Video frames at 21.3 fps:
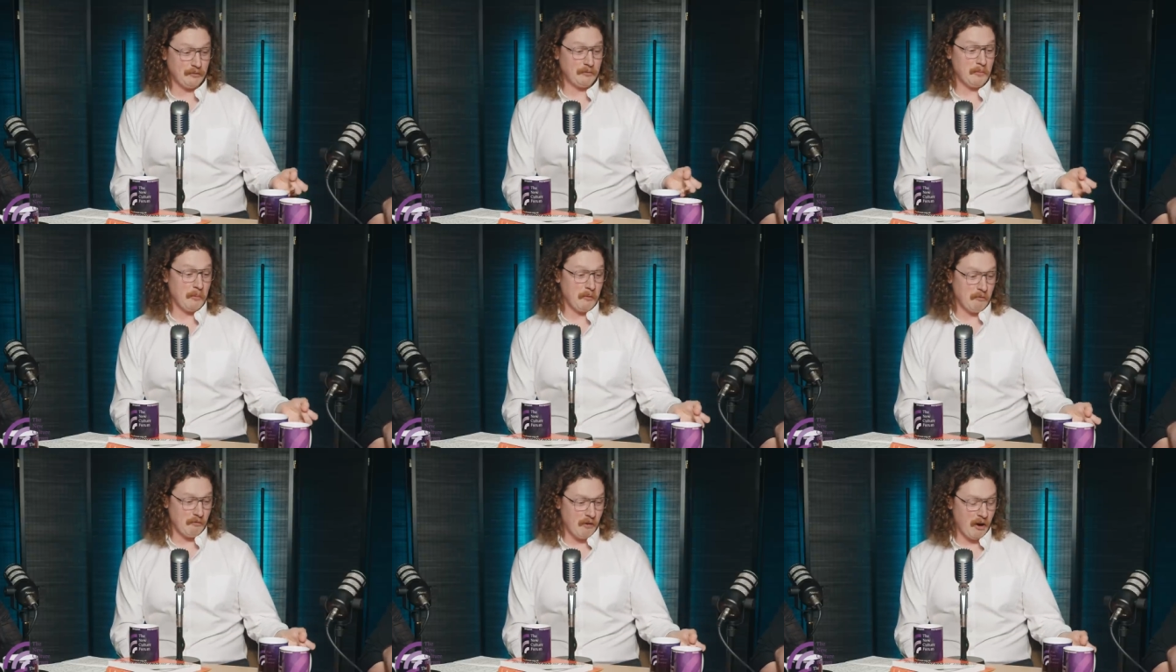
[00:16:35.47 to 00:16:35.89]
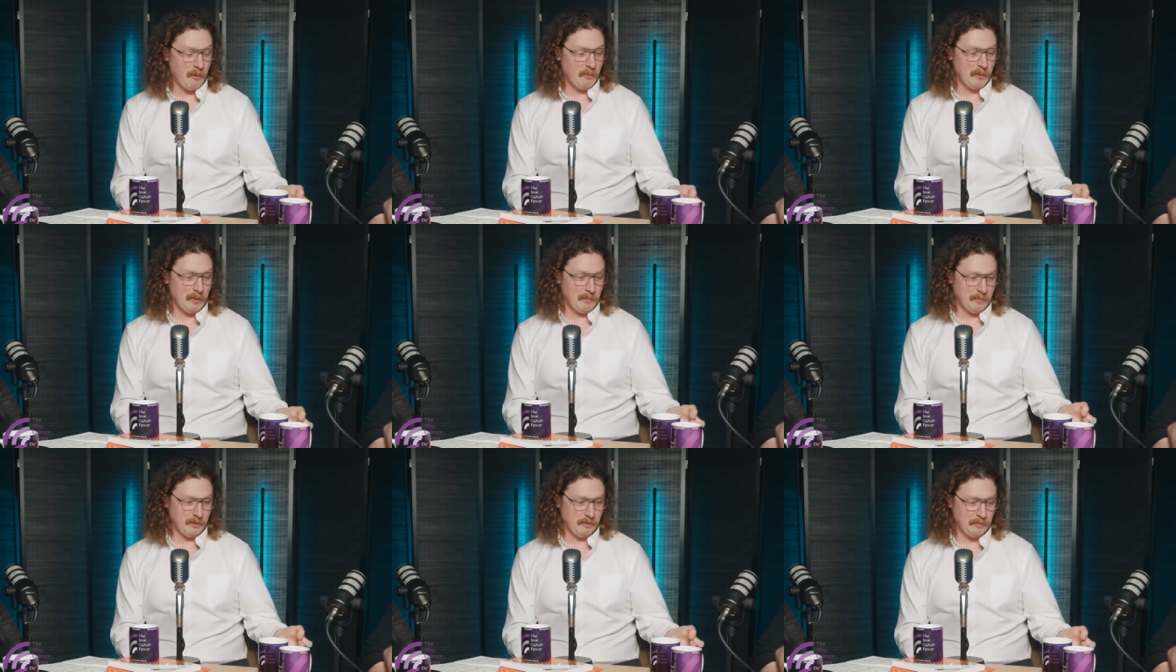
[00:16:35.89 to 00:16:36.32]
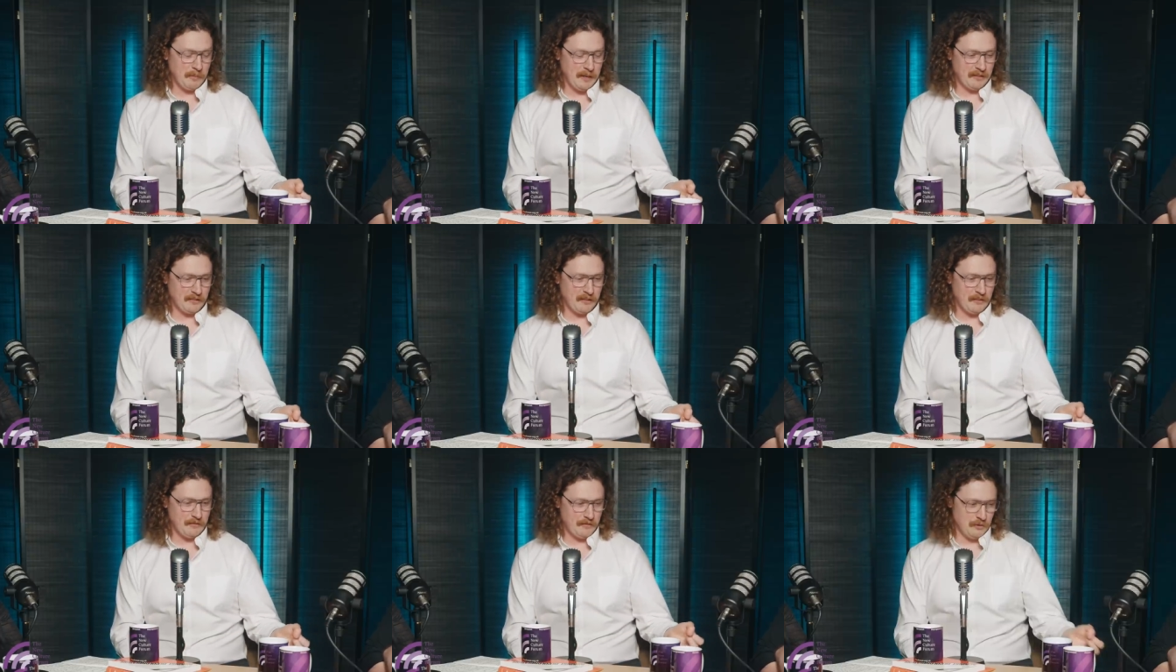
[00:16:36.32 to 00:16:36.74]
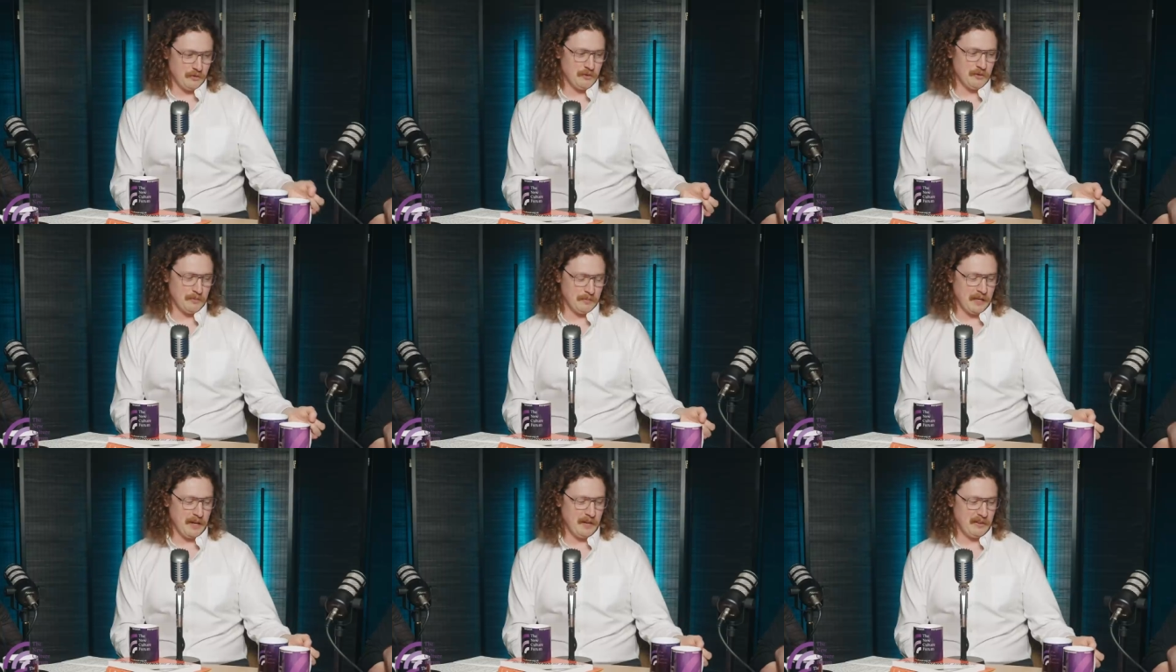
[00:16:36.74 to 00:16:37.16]
From a right wing perspective, you
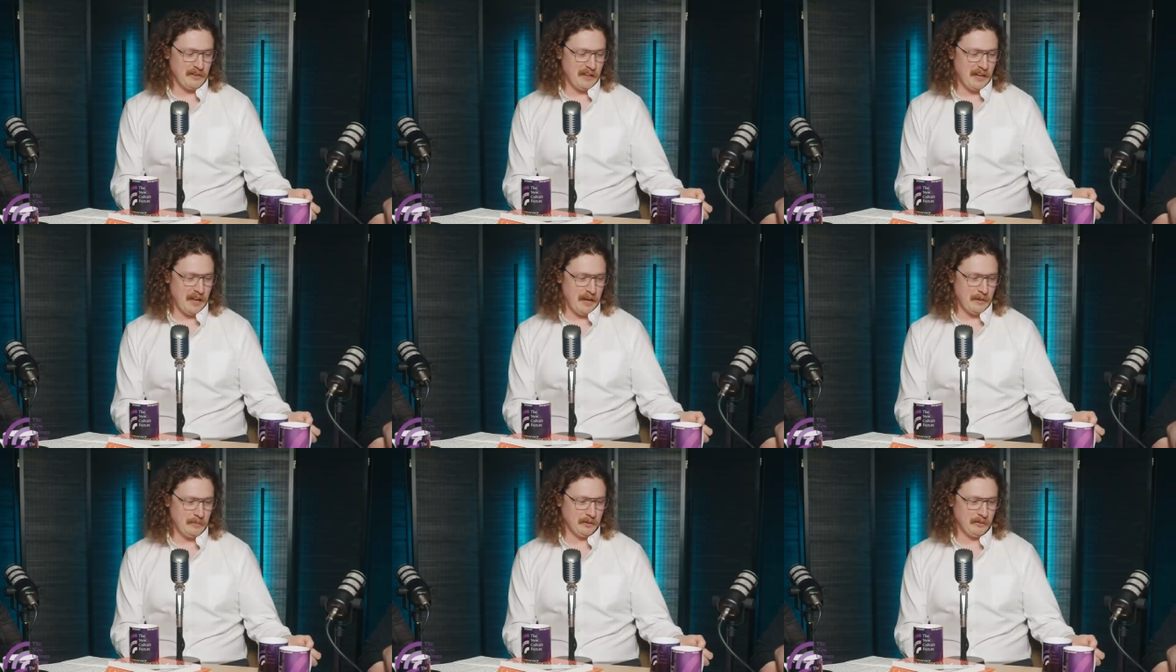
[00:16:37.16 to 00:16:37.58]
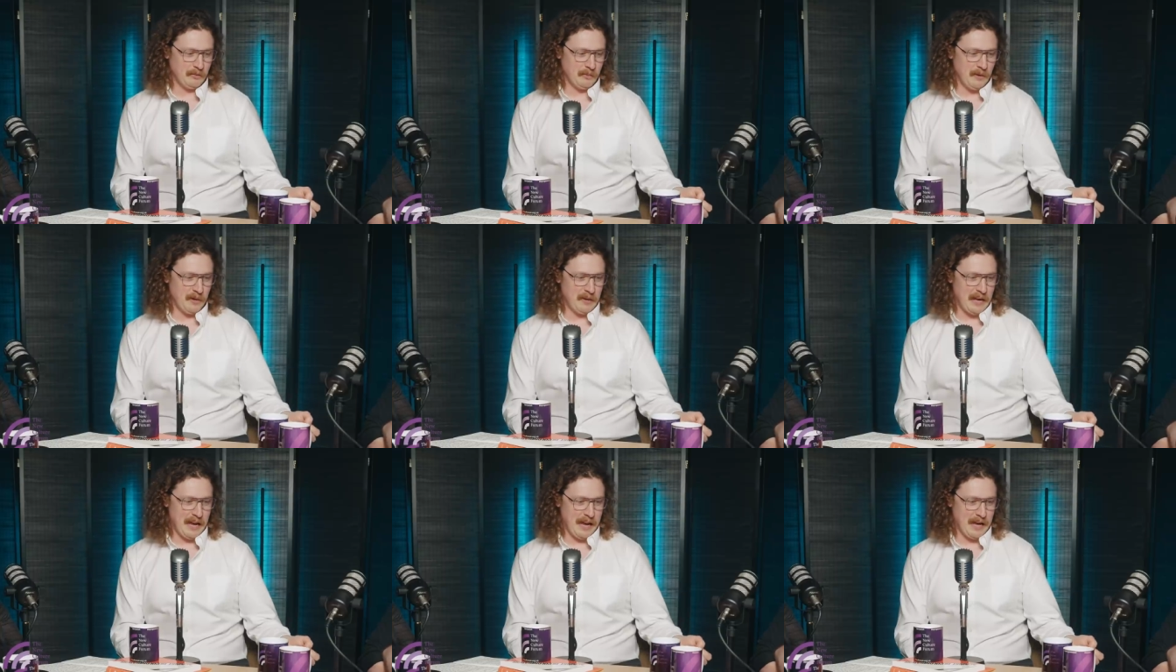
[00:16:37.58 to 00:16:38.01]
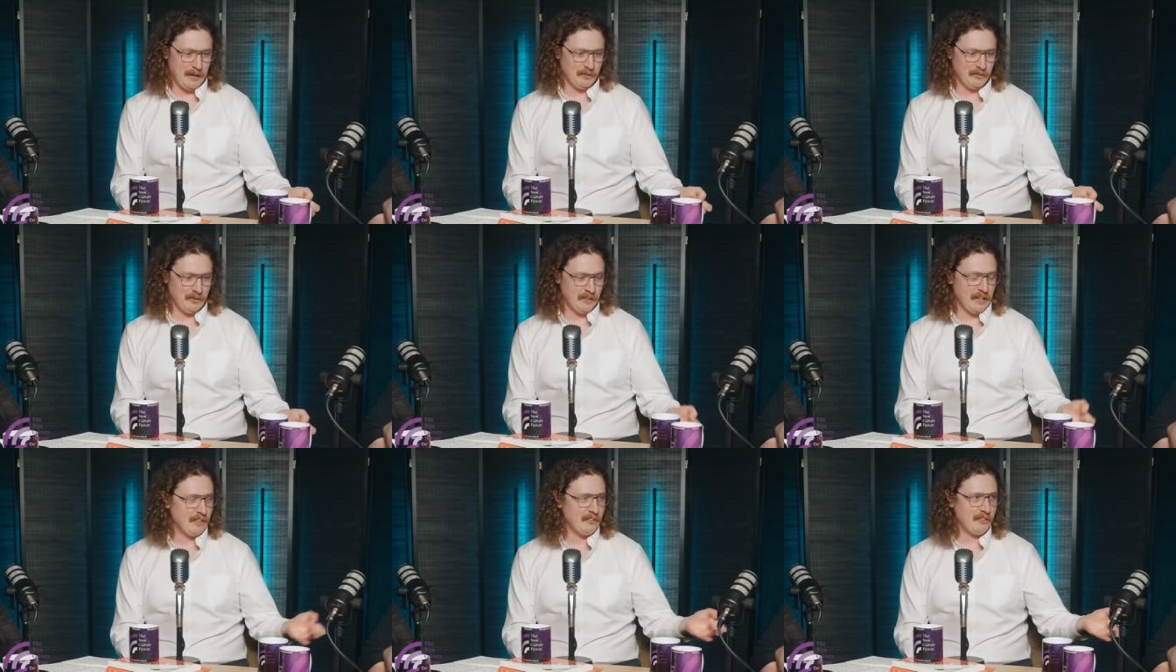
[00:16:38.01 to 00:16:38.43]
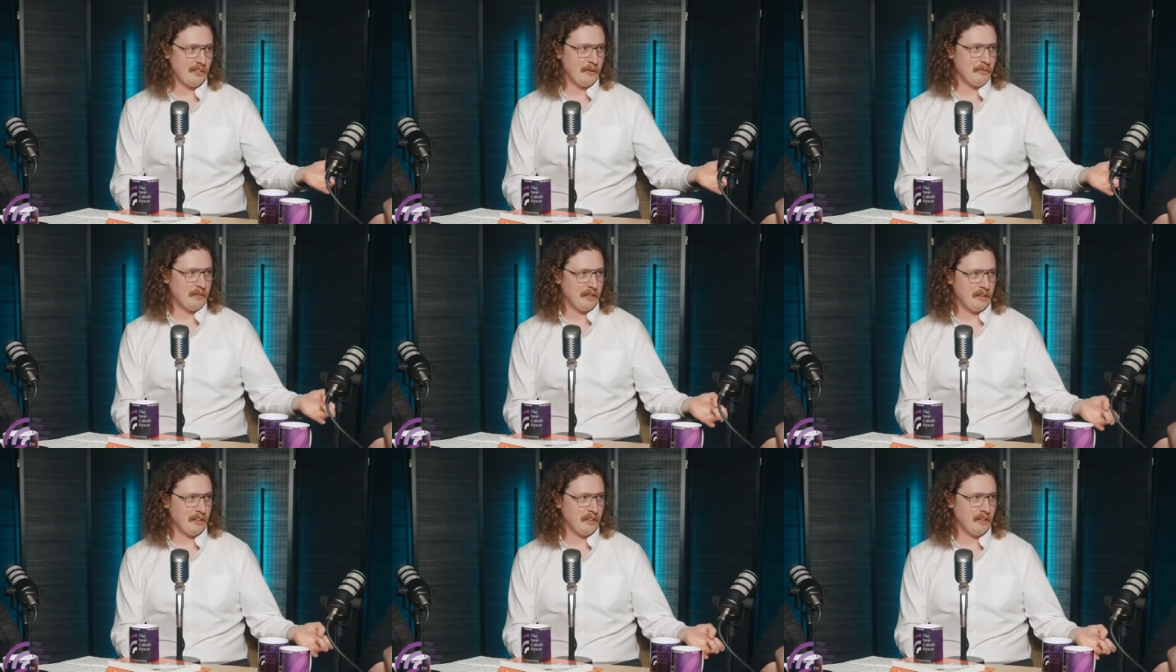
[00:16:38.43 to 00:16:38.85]
should be able to own a house, and that's
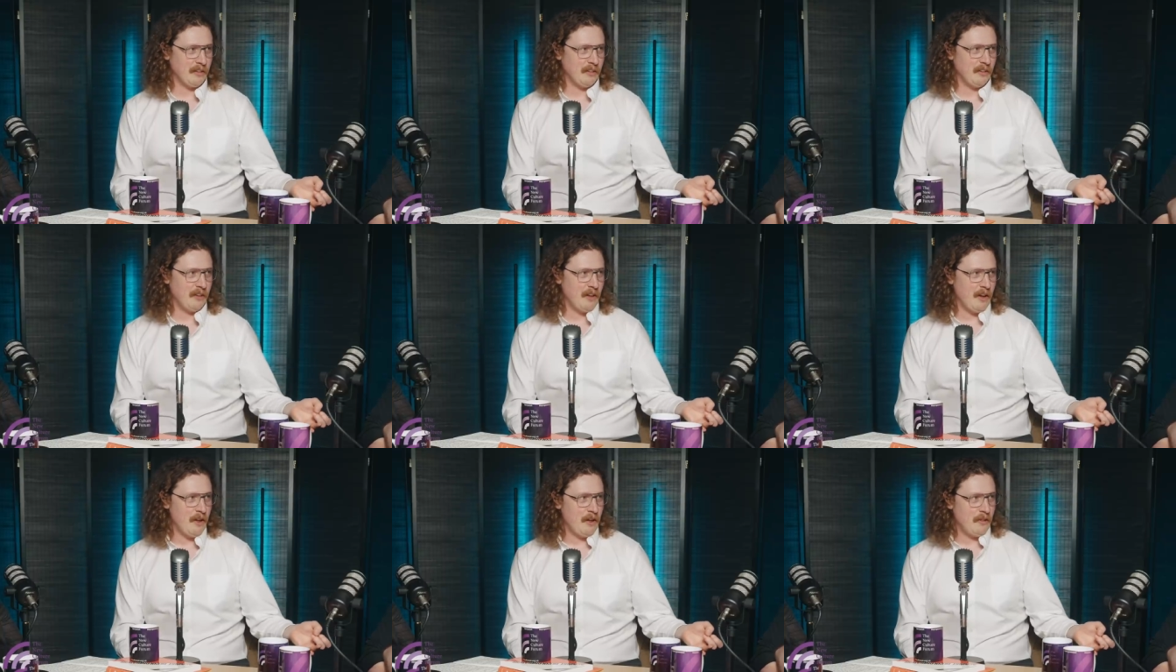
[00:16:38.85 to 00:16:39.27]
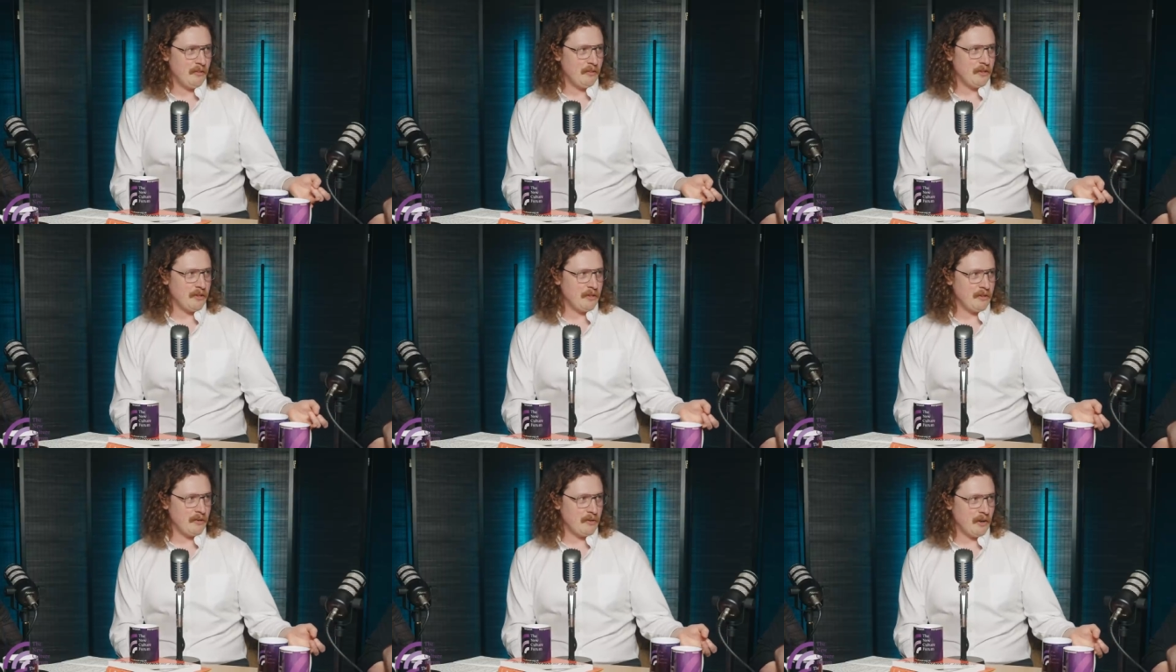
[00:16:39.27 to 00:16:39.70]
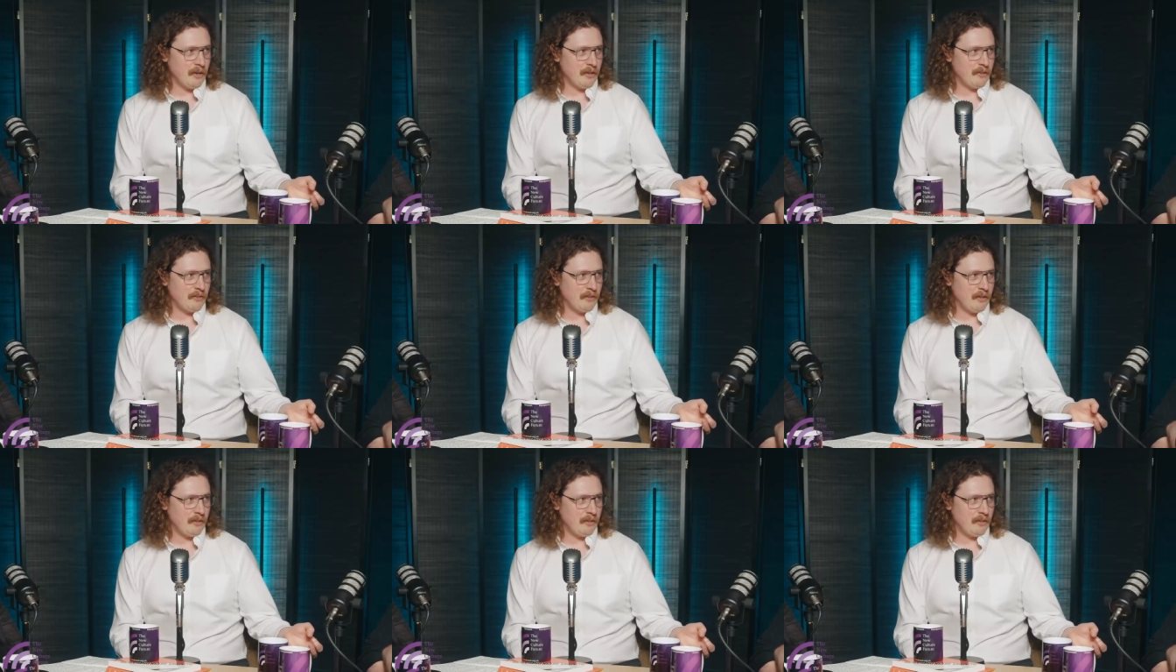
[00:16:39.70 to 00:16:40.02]
something that that unites